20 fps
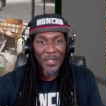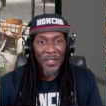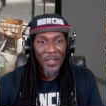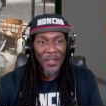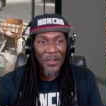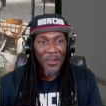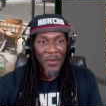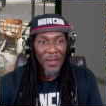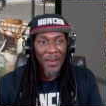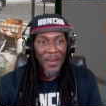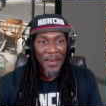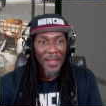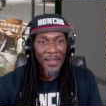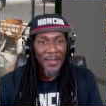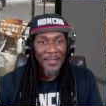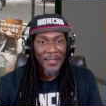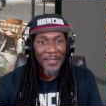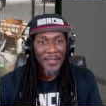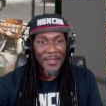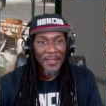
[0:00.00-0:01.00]
Y'all know I
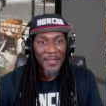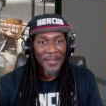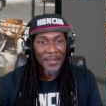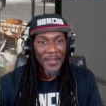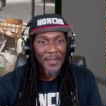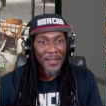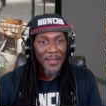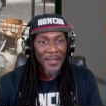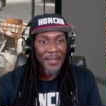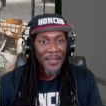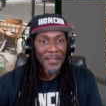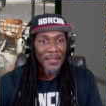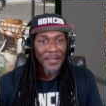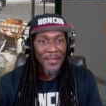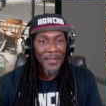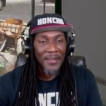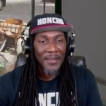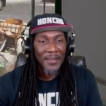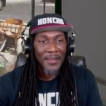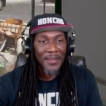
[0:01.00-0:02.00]
like to to
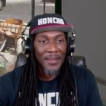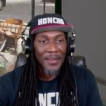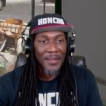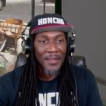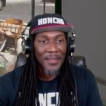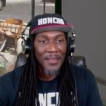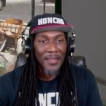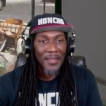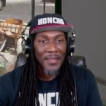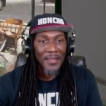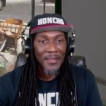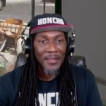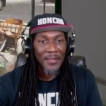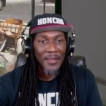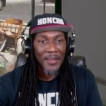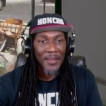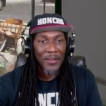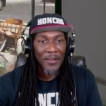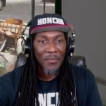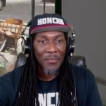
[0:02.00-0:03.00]
look into things a
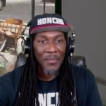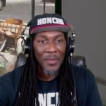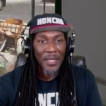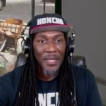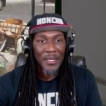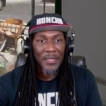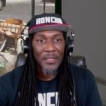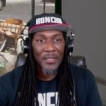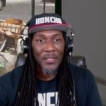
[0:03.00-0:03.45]
little bit.